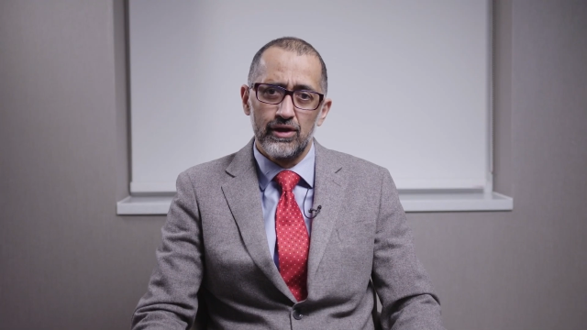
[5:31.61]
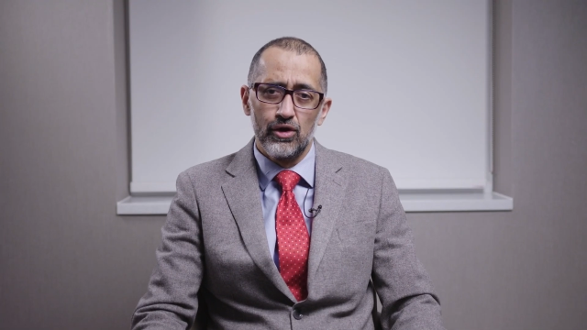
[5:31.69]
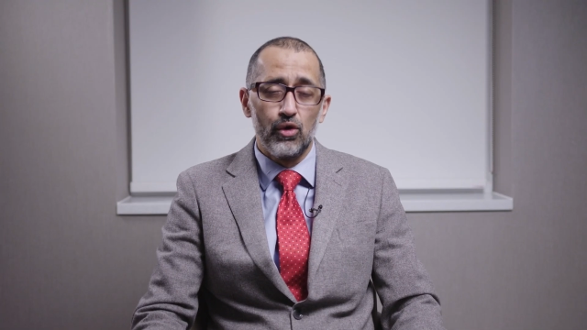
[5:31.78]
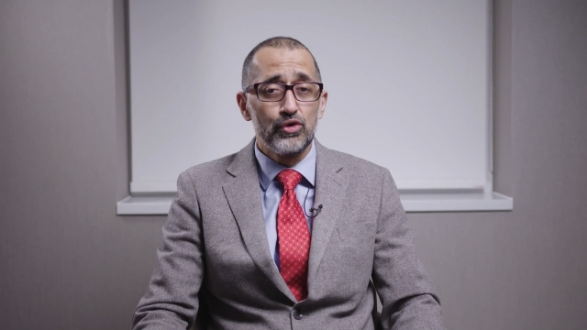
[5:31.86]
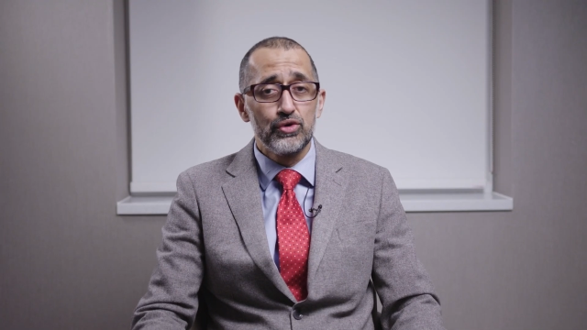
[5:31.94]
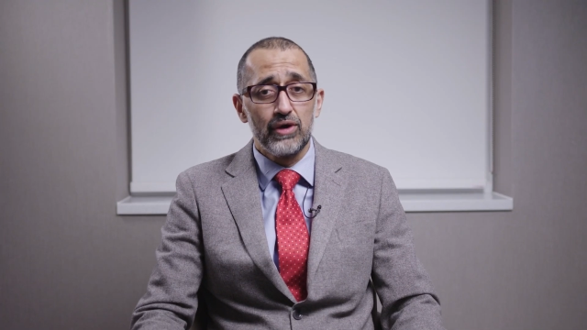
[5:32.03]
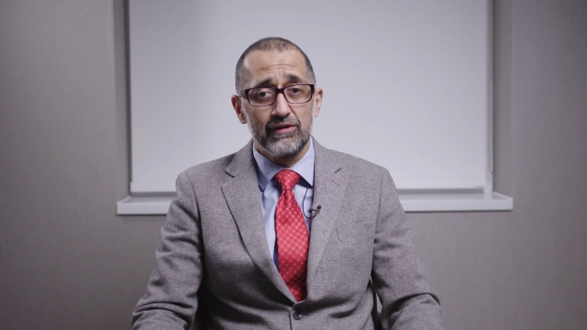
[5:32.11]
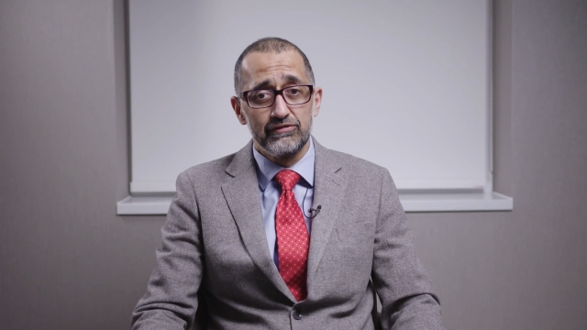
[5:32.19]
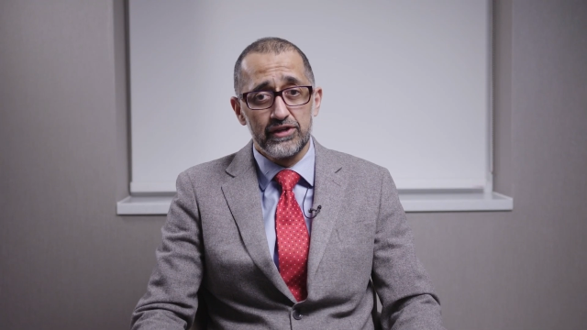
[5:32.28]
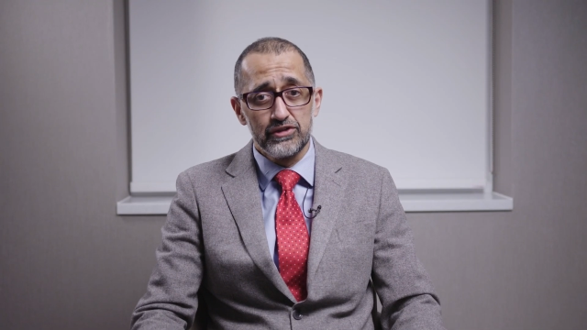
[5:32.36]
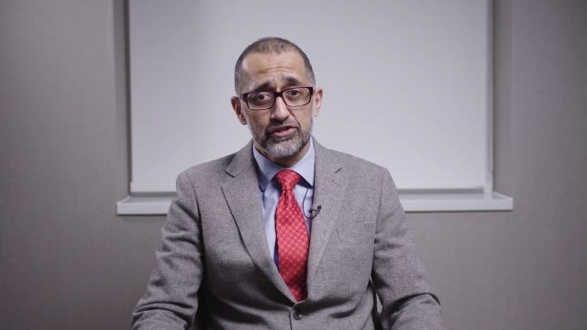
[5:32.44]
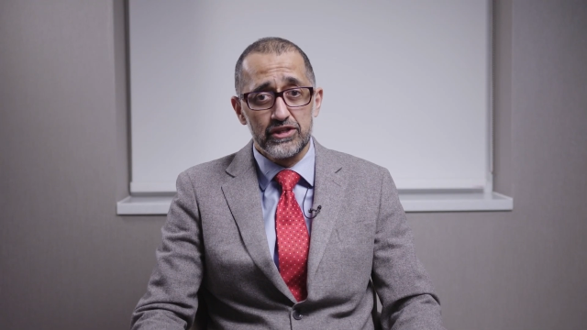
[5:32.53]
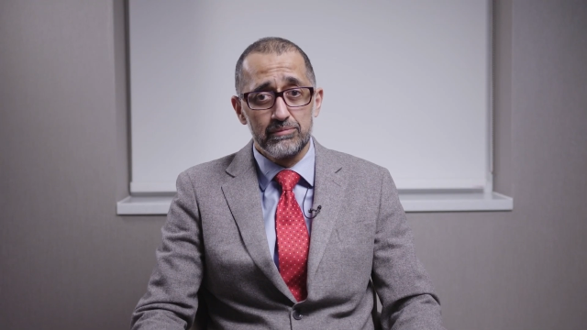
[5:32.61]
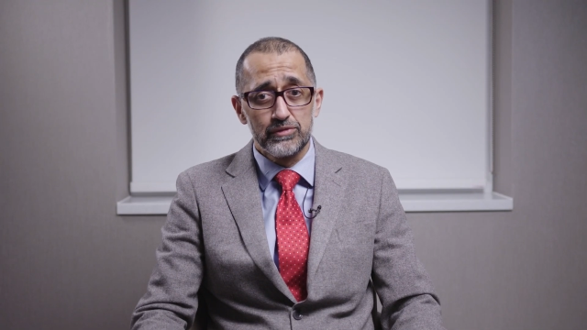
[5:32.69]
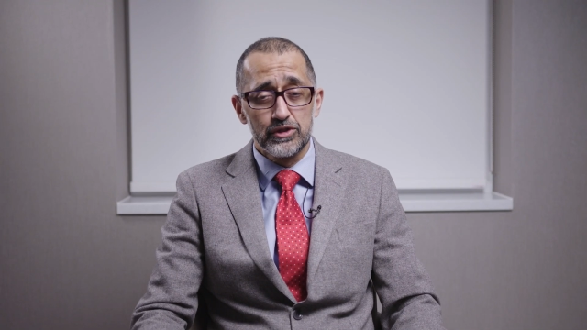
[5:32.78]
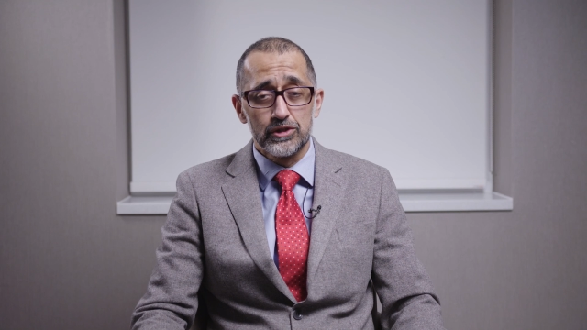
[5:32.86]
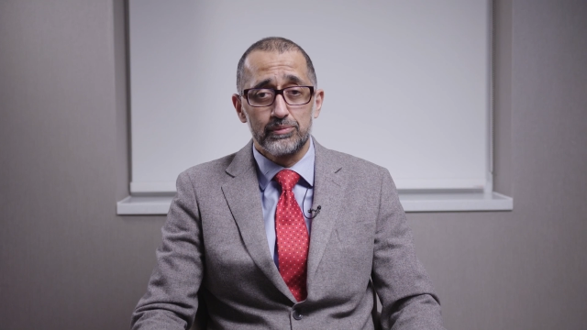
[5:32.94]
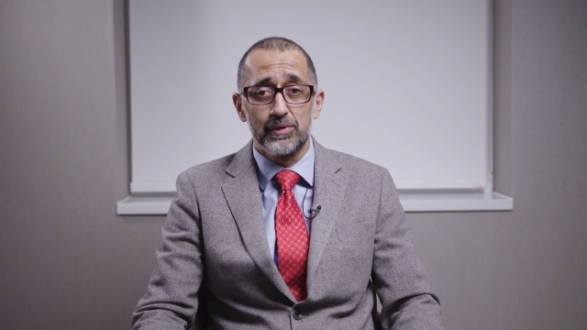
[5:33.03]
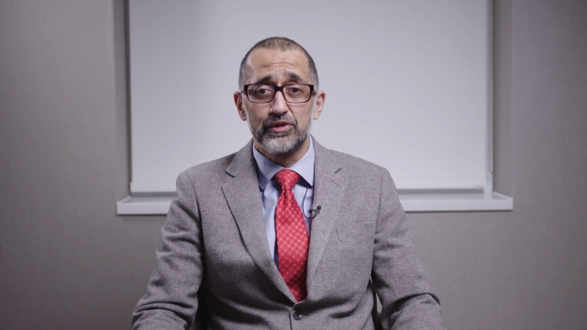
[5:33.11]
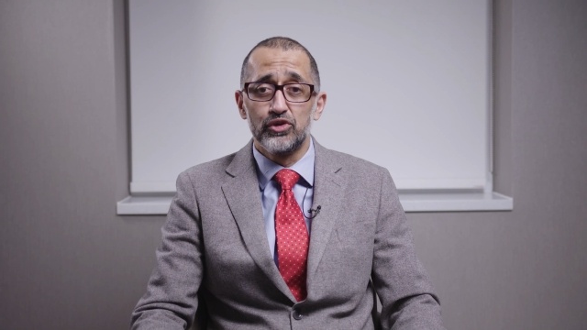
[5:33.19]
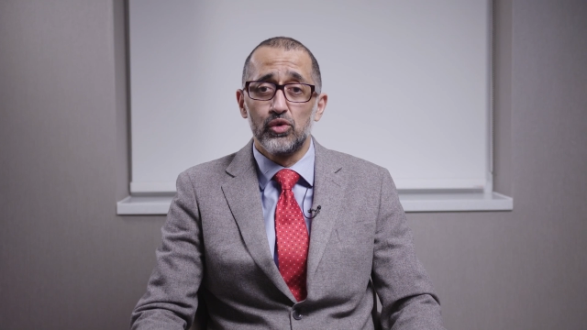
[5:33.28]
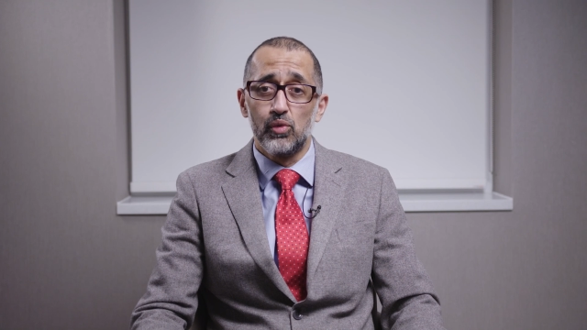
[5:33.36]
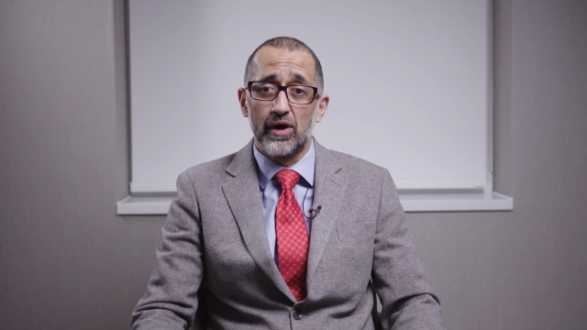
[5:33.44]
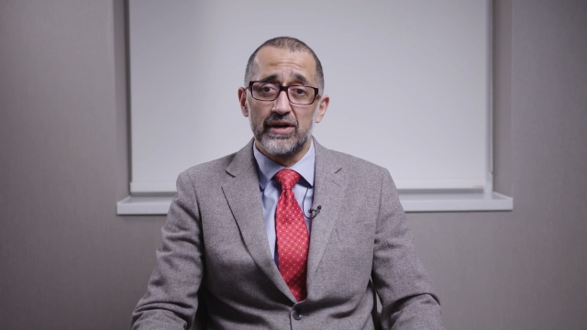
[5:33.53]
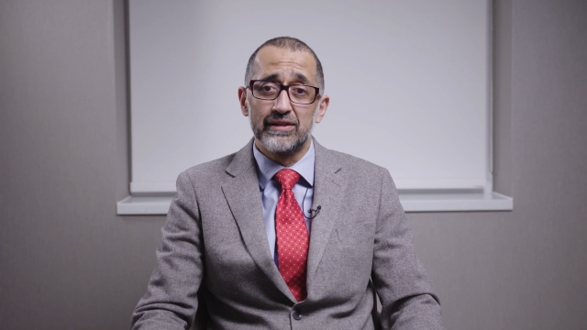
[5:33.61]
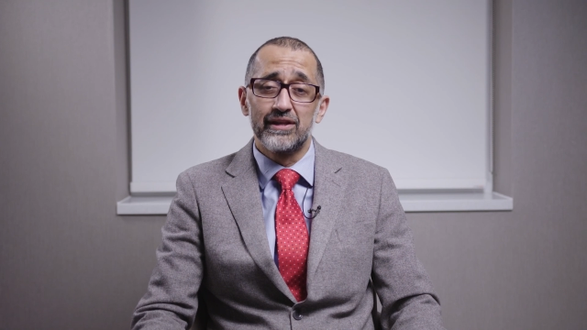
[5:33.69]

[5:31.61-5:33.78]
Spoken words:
or you have no symptoms but you're worried